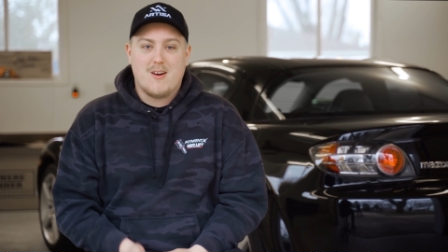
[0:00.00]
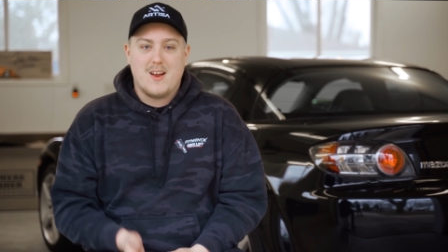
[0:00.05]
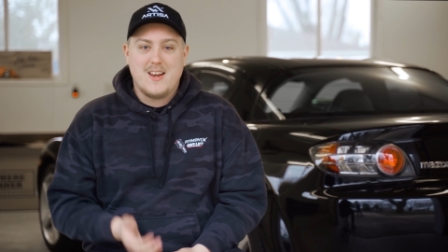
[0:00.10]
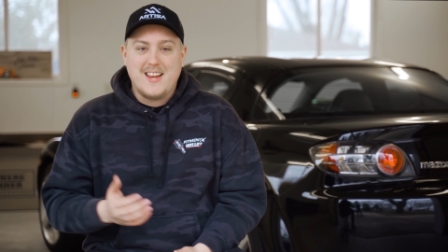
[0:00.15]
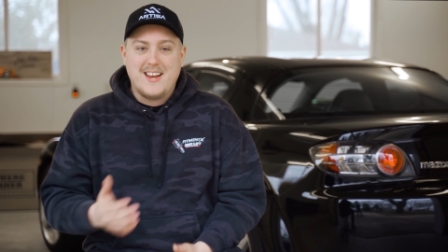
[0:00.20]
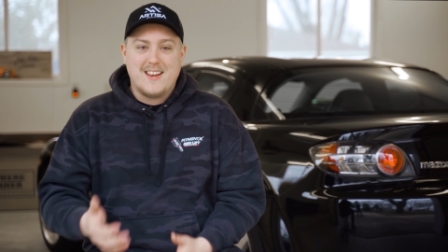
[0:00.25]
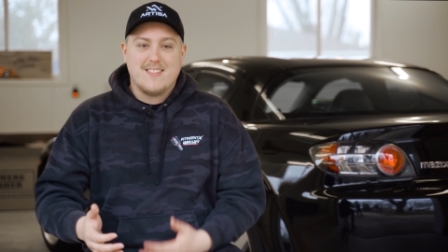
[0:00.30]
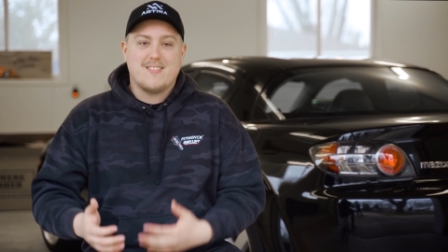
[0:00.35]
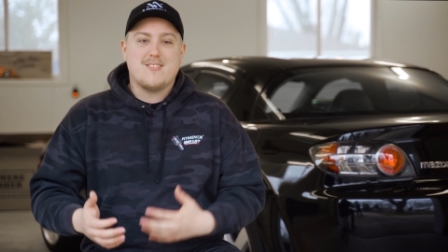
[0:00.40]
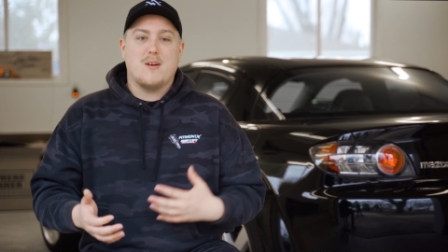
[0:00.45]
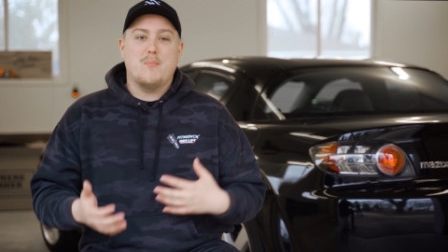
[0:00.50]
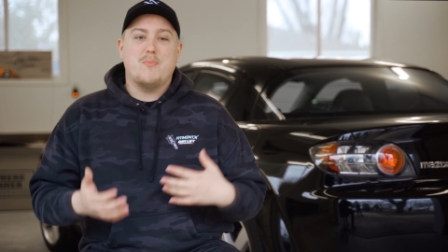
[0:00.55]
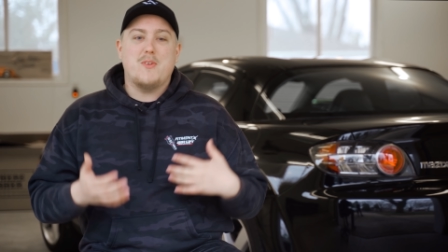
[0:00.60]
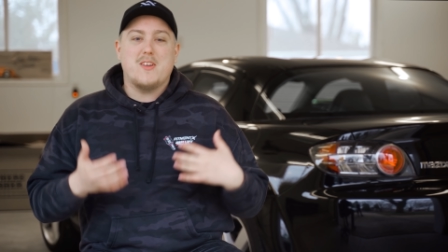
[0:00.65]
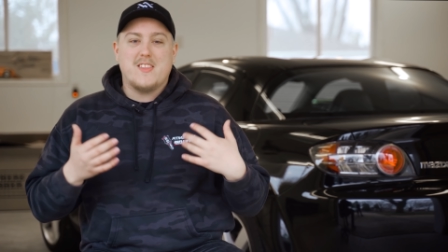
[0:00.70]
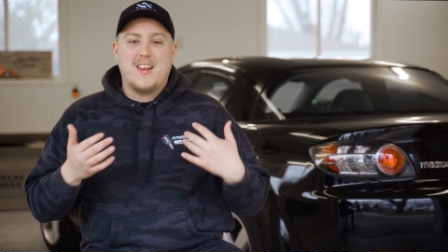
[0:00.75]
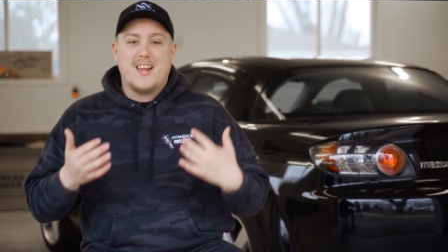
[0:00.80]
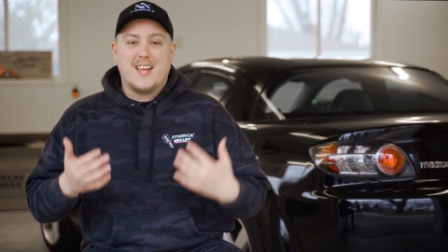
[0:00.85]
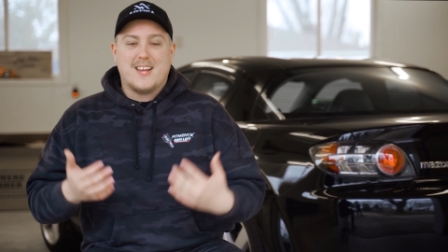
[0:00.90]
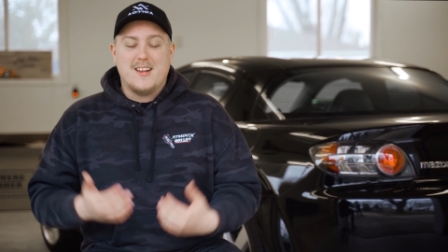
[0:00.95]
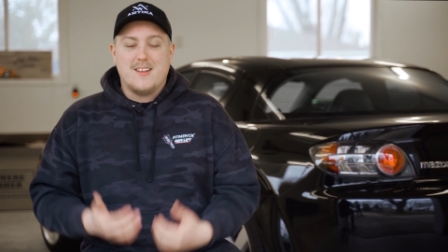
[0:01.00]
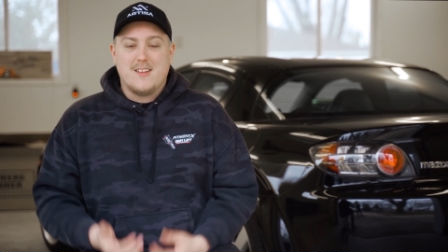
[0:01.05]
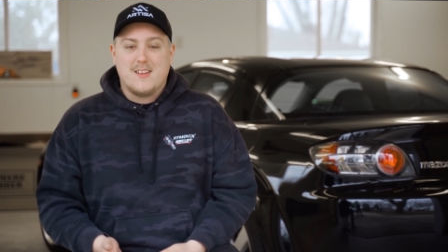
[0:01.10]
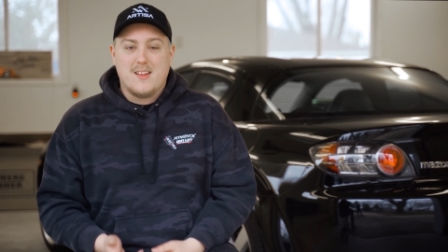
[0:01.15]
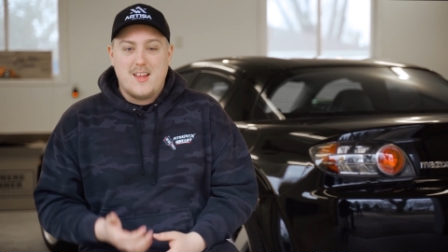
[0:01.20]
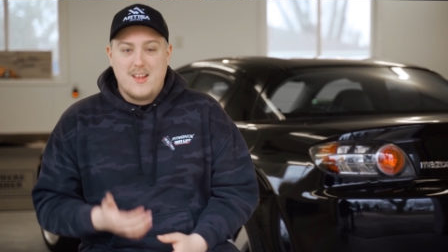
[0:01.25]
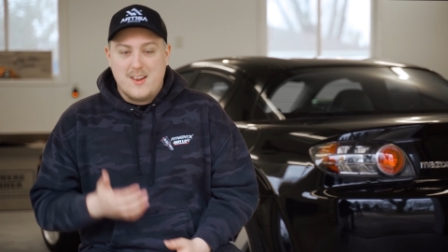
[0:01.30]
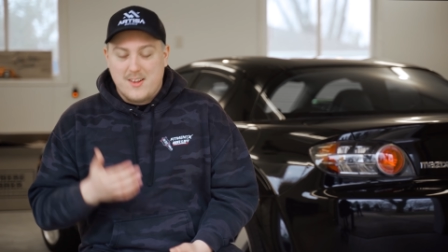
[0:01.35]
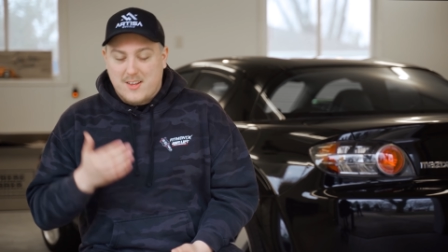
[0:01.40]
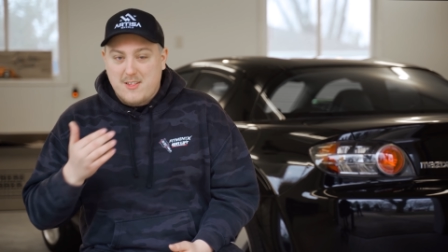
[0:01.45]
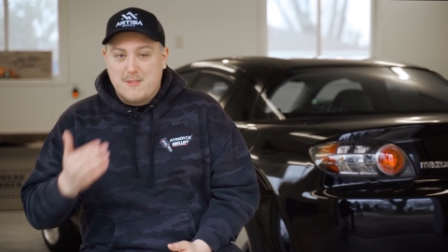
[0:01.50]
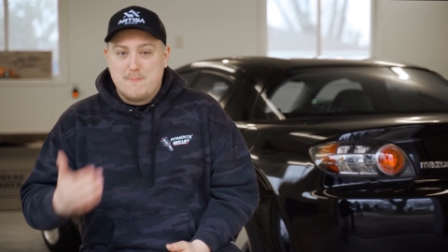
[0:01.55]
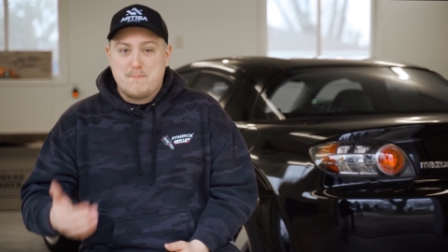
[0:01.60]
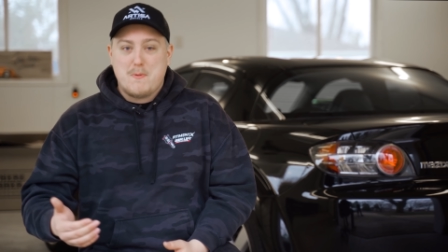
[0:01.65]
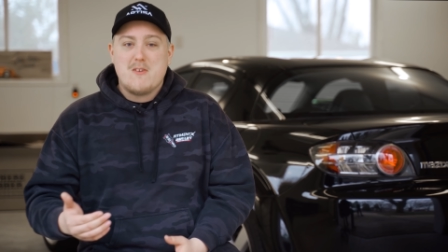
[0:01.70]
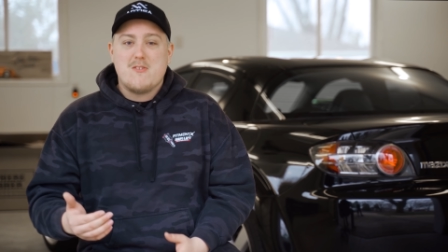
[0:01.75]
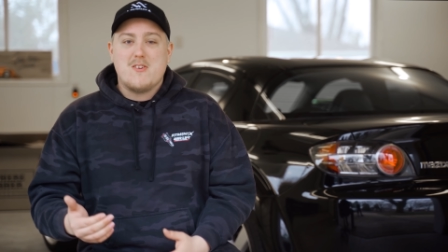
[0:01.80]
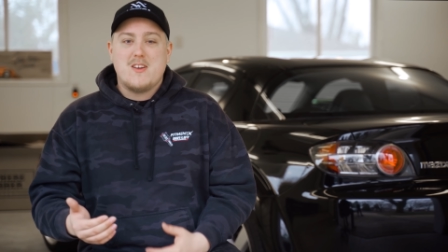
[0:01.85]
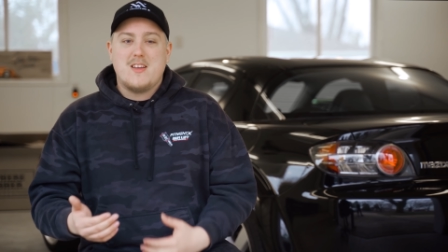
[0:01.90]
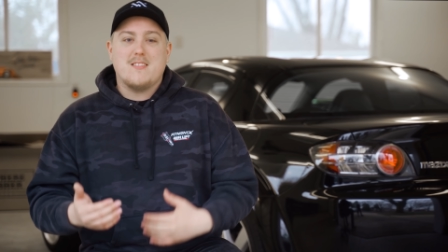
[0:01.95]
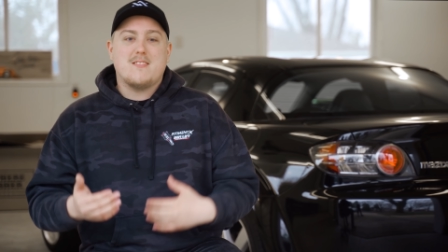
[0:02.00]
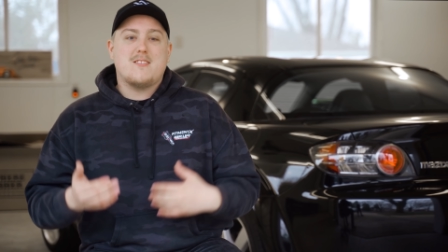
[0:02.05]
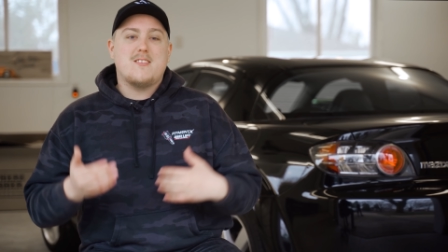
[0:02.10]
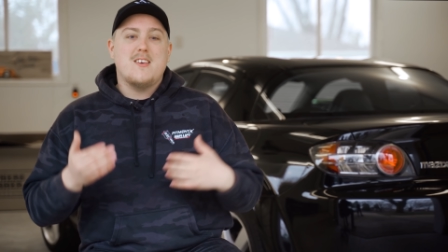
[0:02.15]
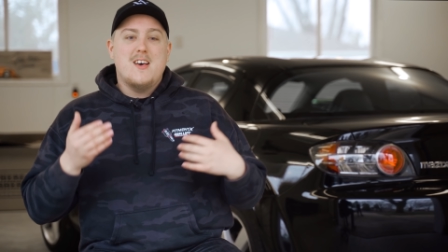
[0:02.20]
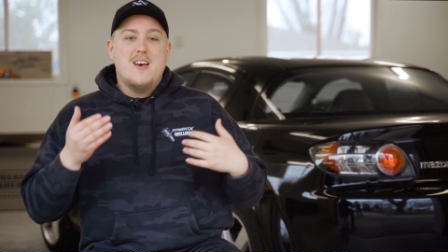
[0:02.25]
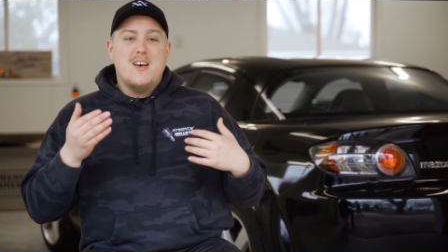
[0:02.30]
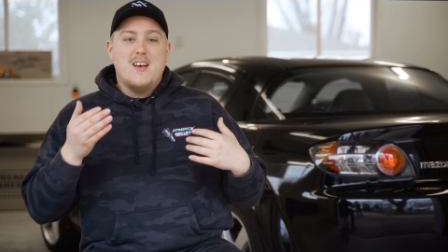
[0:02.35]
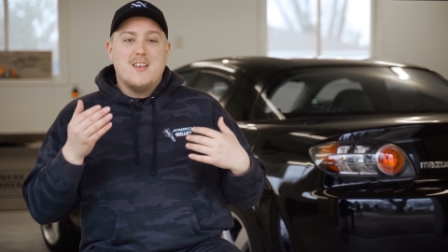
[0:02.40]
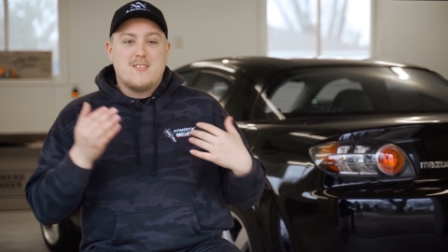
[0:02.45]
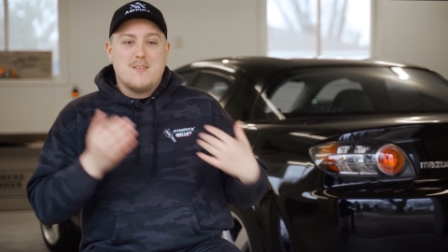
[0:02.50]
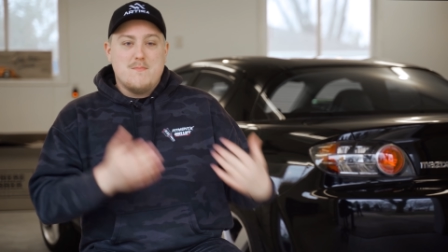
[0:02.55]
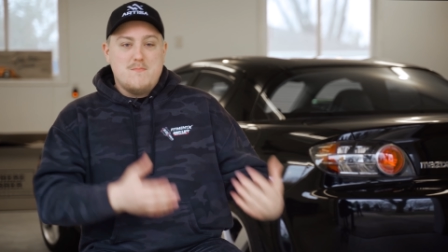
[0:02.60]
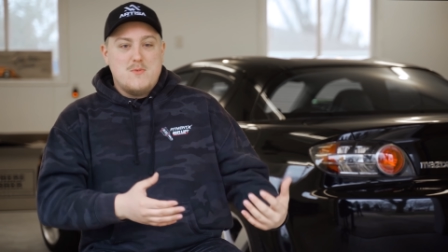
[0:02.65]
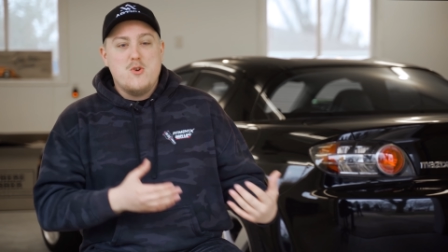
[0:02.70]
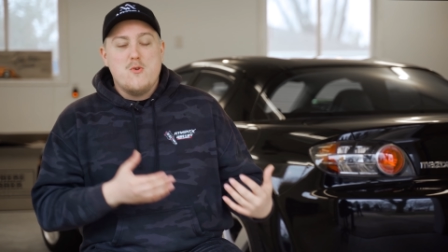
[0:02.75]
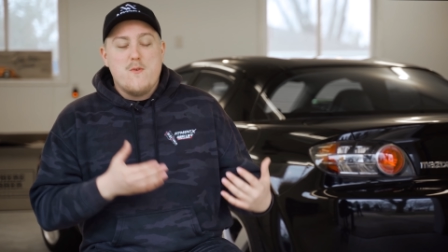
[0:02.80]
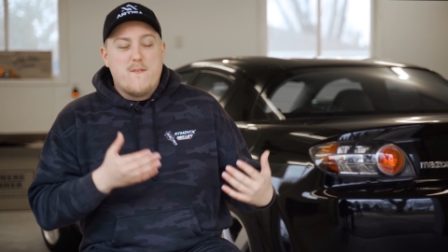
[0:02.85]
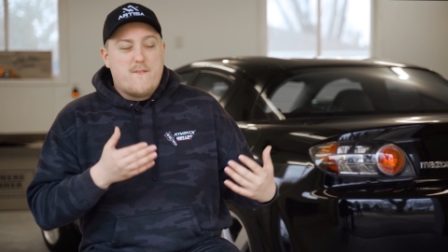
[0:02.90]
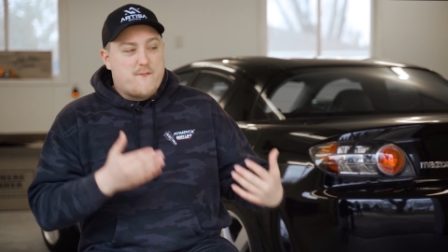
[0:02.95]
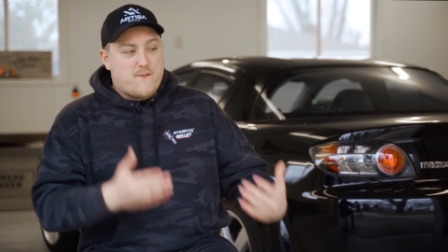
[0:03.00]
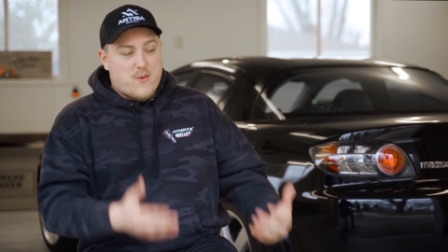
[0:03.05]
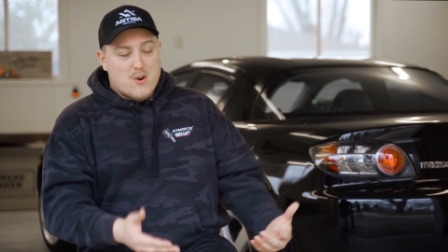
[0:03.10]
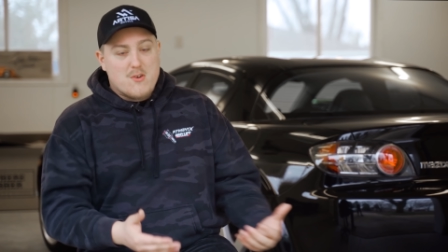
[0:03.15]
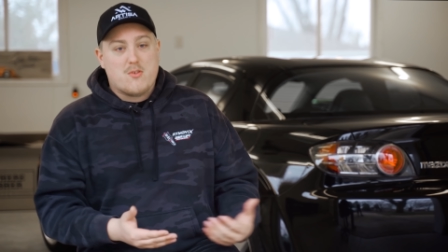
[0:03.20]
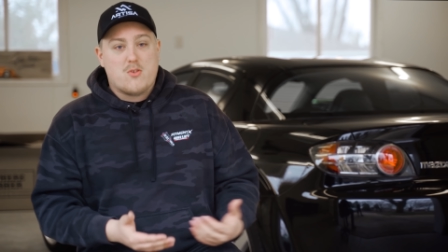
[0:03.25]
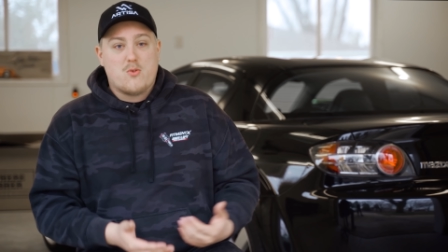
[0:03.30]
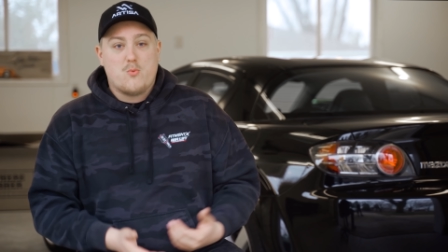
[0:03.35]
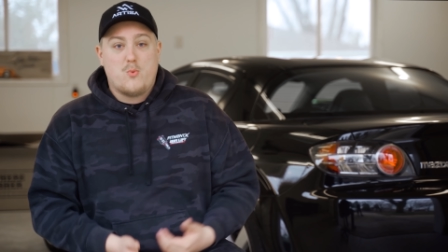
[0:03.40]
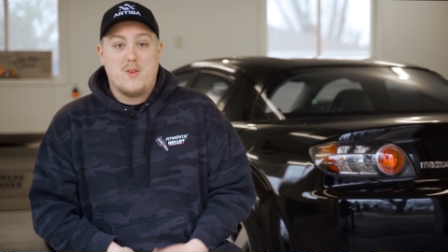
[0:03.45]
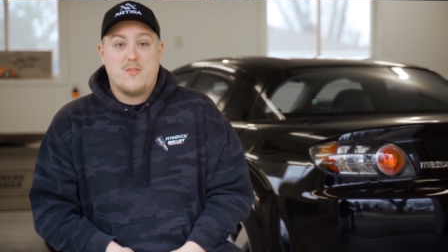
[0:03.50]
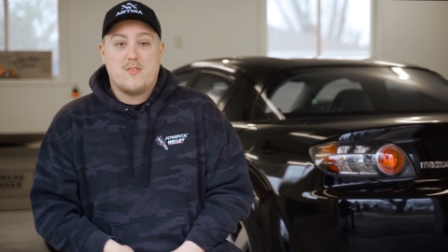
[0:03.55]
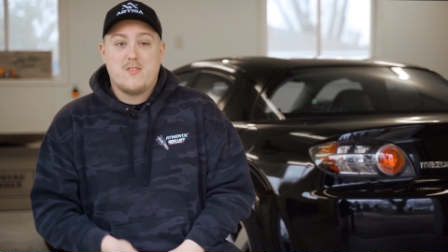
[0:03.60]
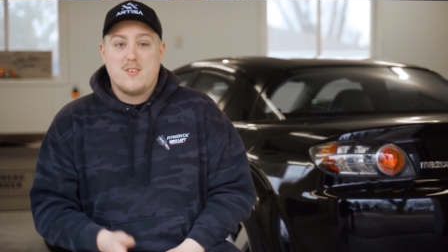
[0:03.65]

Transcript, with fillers: I needed something that I could experience some new firsts with,